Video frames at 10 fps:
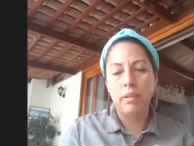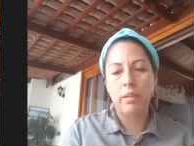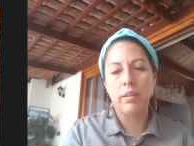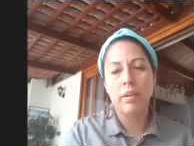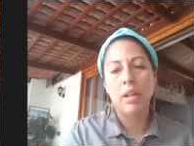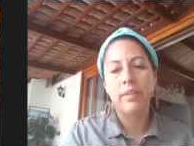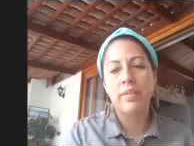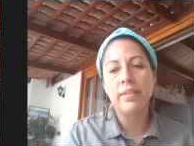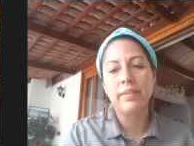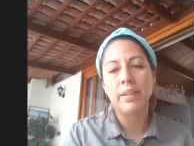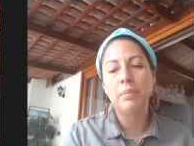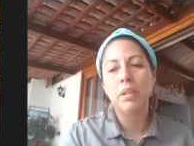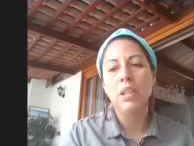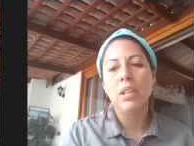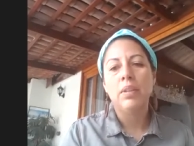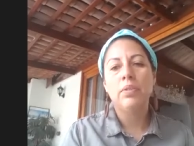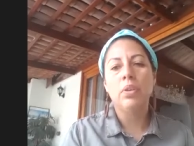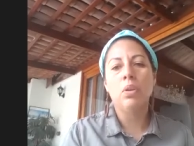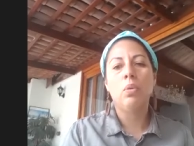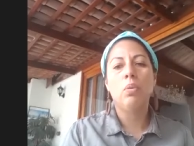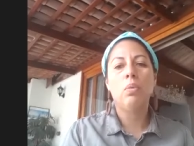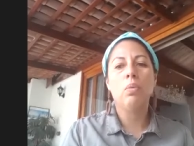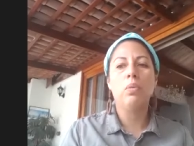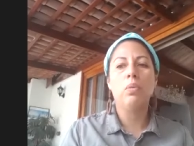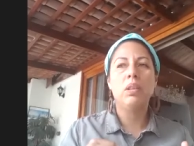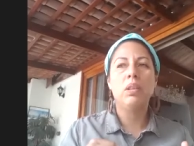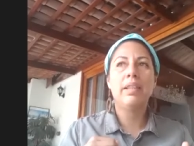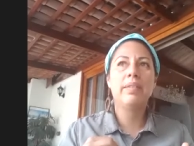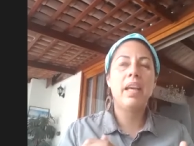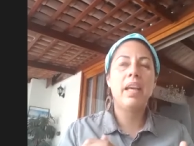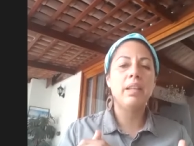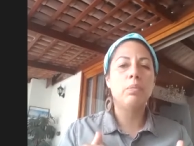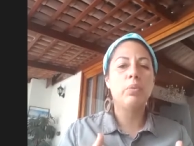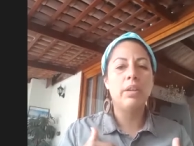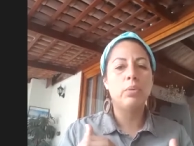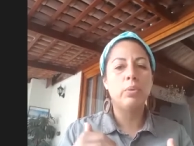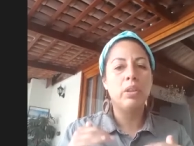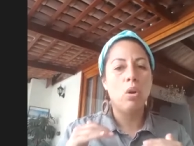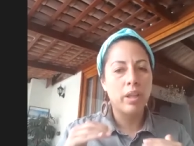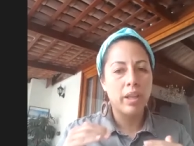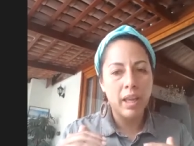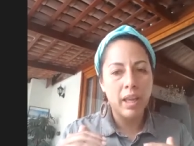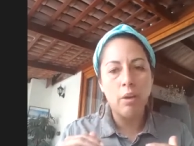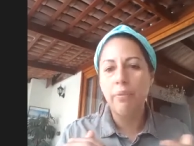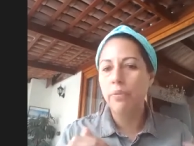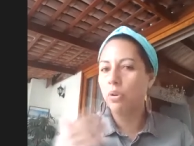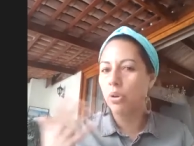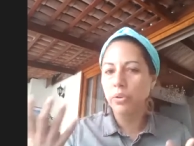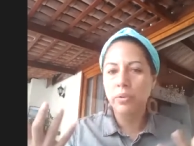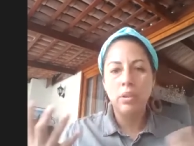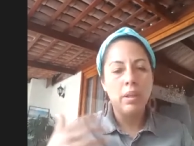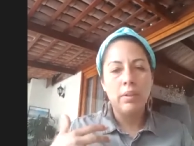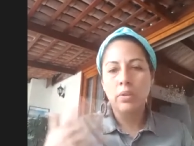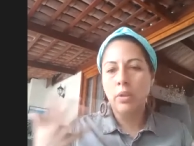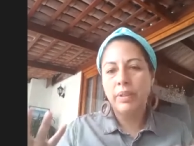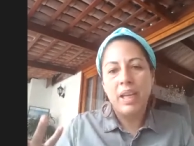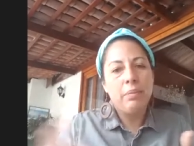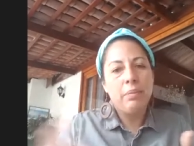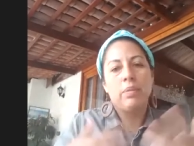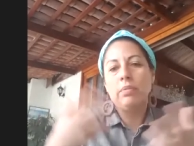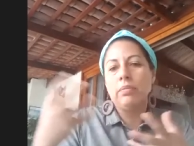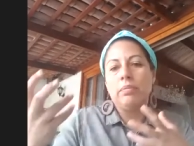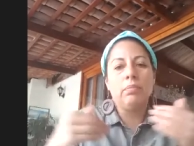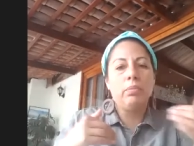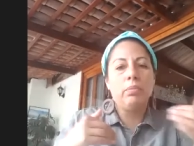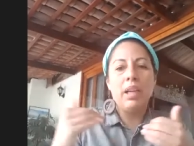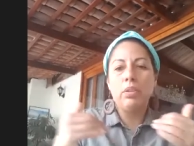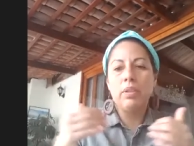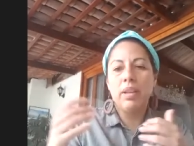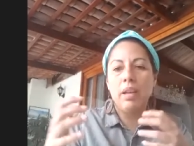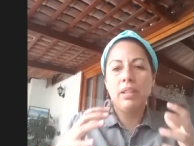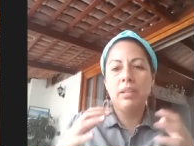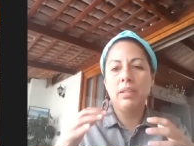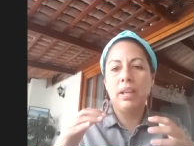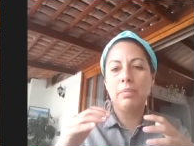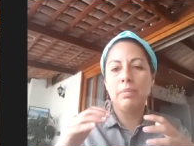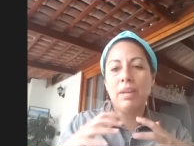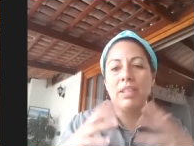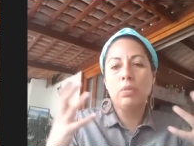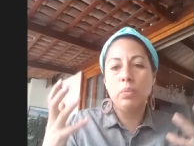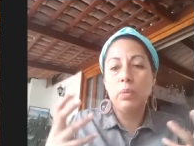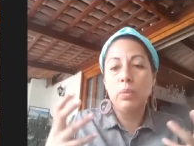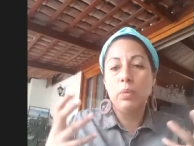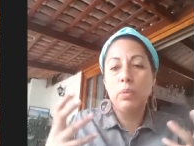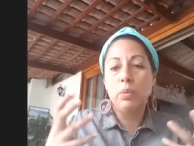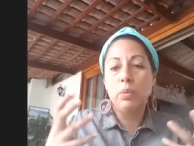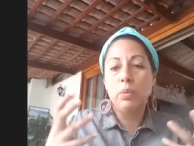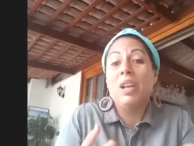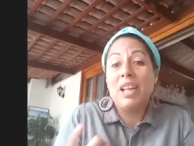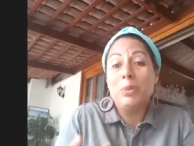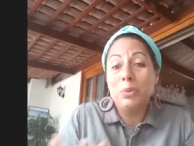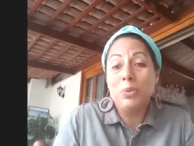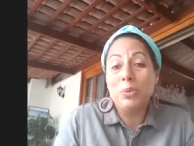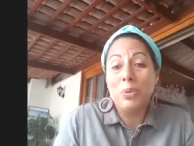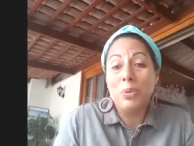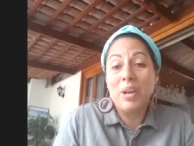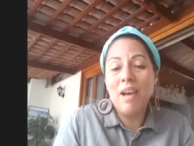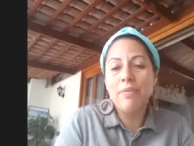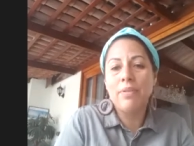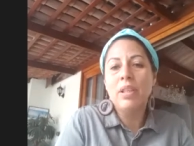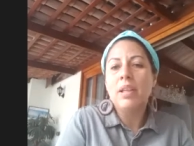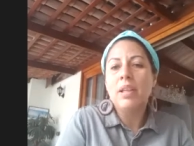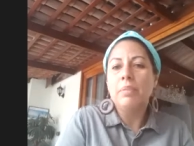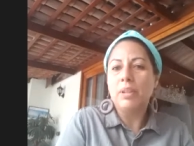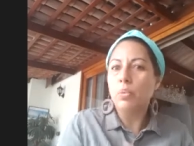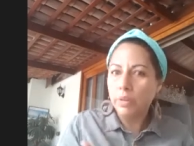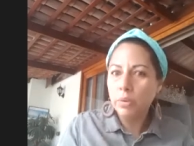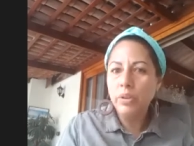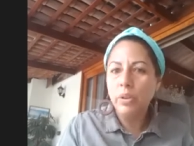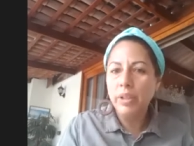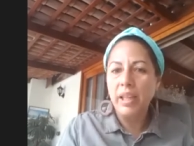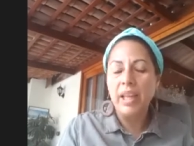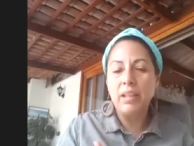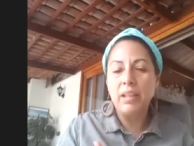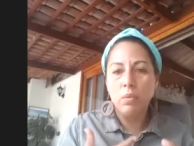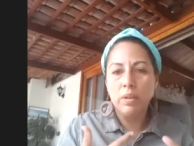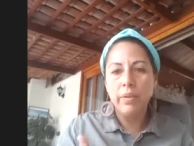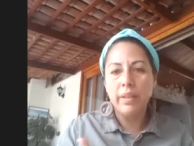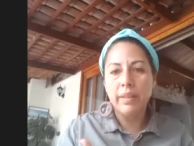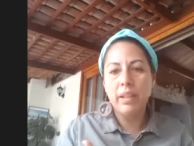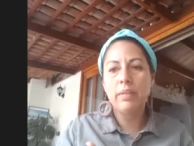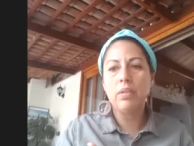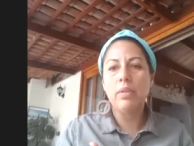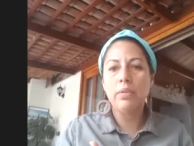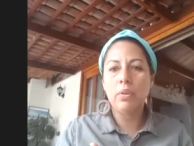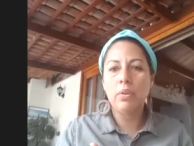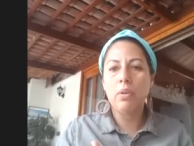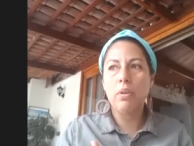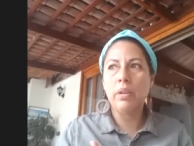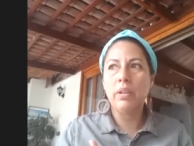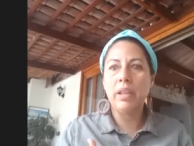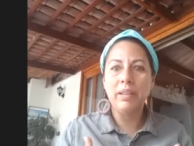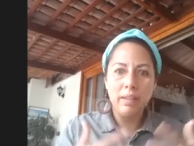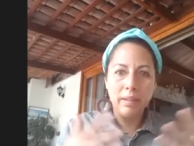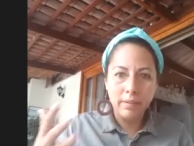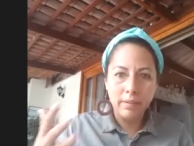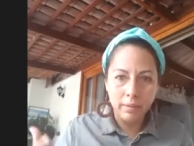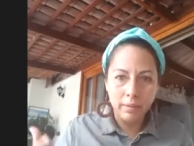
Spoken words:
health system. So let's say that we are doing okay. Of course, sometimes we are not having as much as we would like to have, but we are doing okay. And one of the things also in this